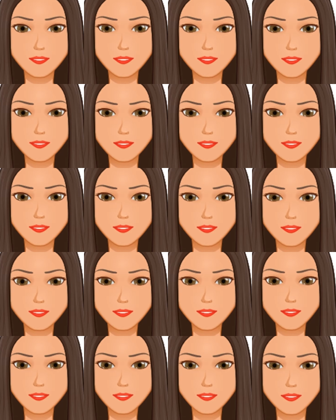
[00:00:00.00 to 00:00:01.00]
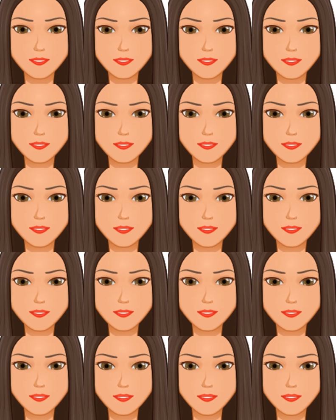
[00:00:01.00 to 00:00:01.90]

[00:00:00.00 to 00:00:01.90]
(silence)